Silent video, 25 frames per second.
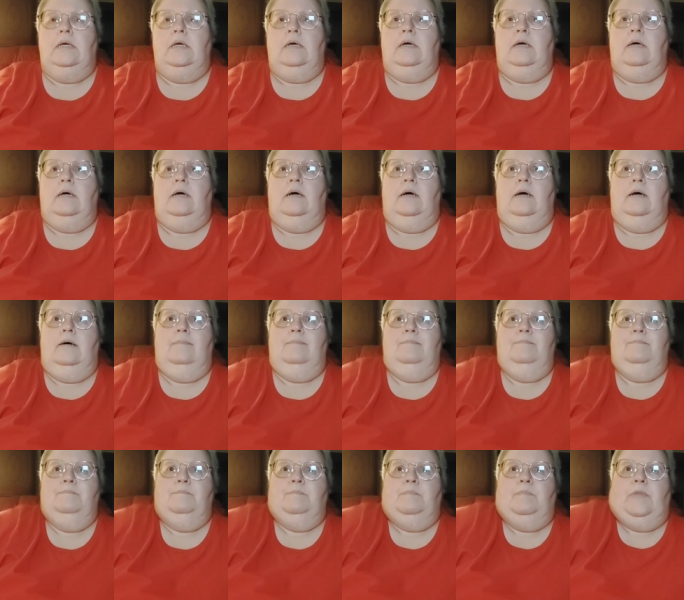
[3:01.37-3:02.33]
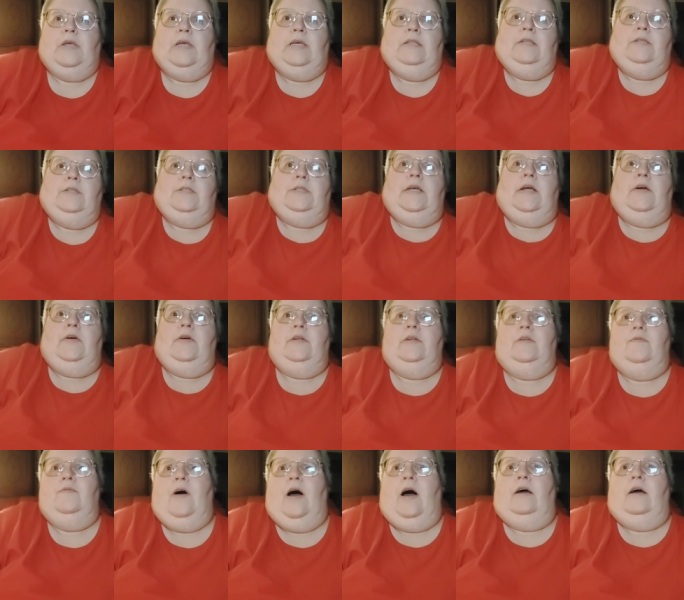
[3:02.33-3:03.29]
in the Sierra
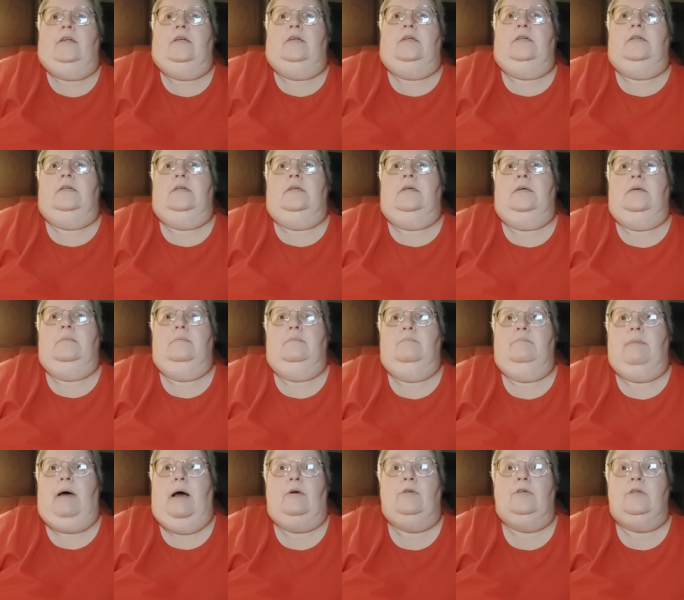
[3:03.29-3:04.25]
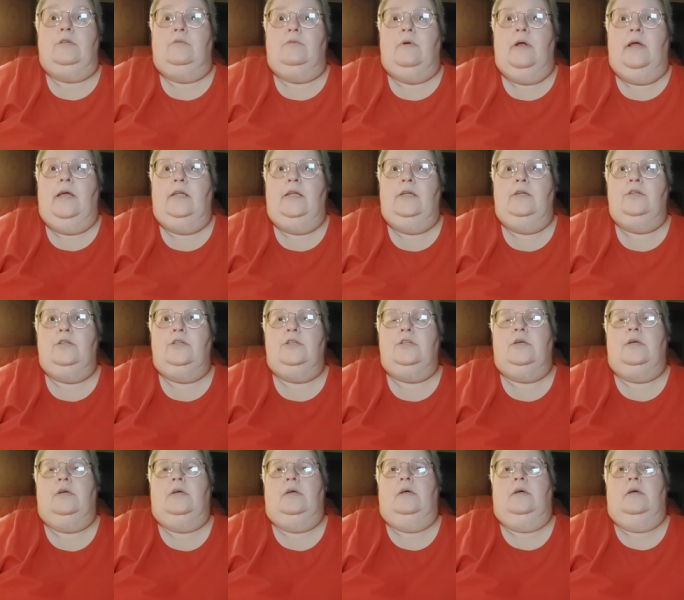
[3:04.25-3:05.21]
Nevada mountain range.
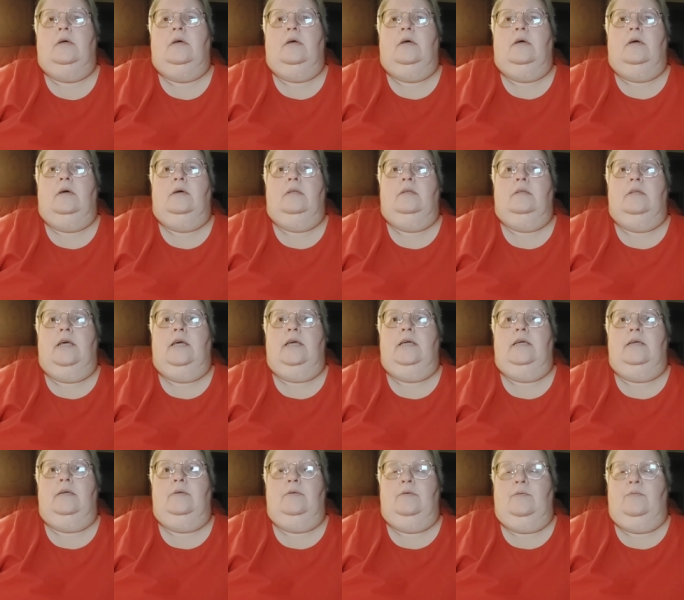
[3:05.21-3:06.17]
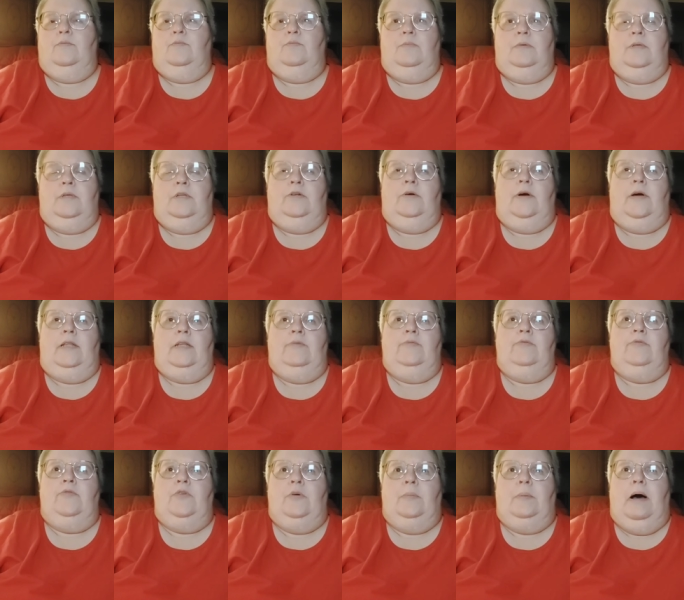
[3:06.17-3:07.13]
I live in
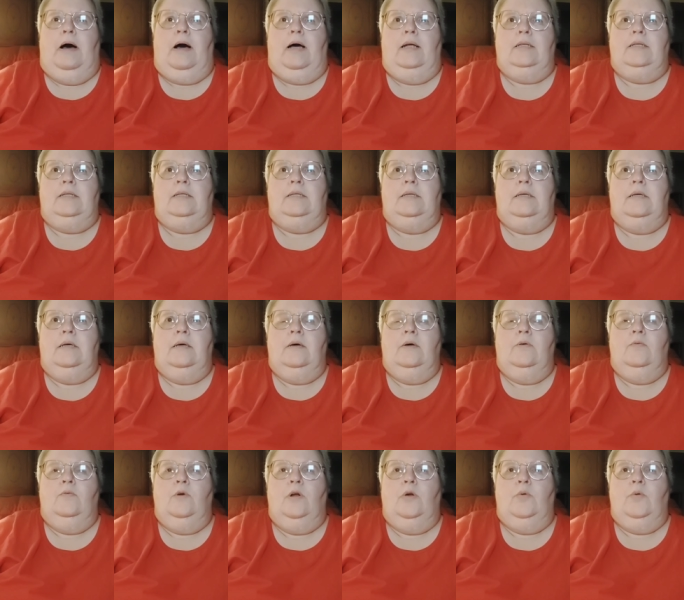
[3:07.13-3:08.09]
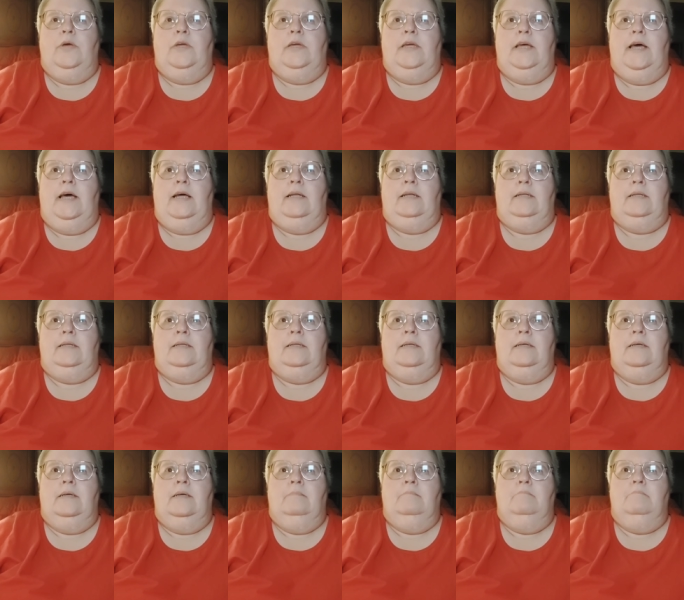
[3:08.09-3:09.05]
Vermont, where we get
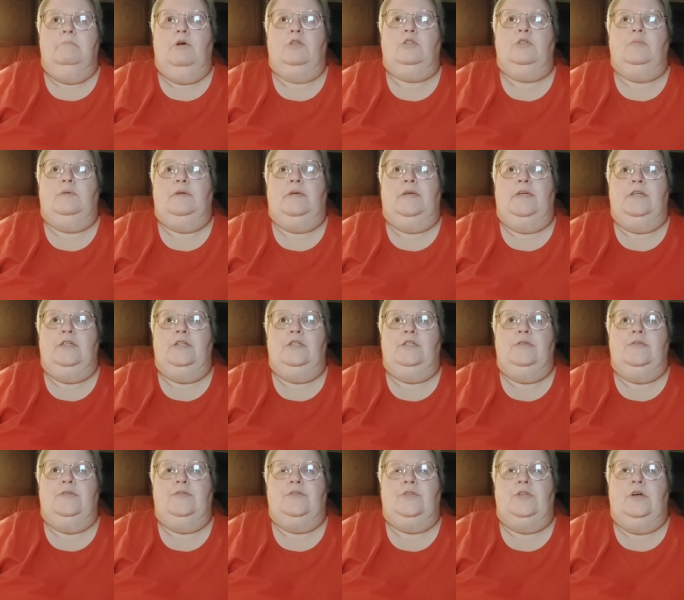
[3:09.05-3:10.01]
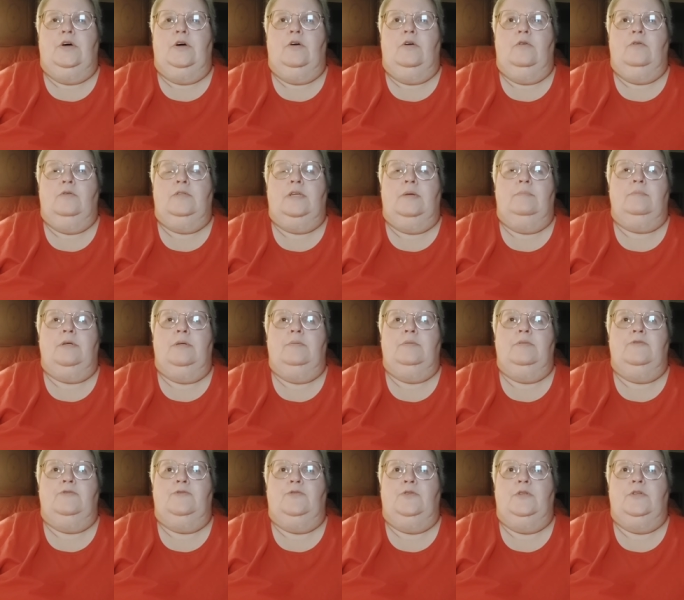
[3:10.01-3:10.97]
multiple inches of snow, sometimes a foot
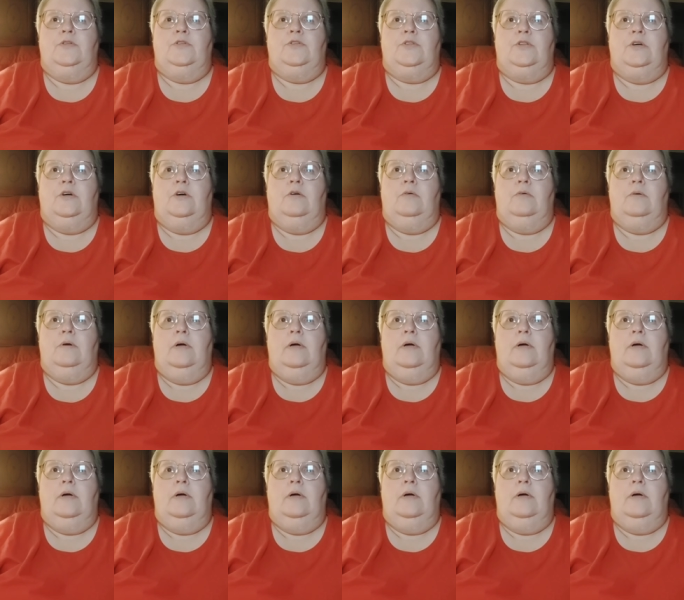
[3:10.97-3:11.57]
of snow,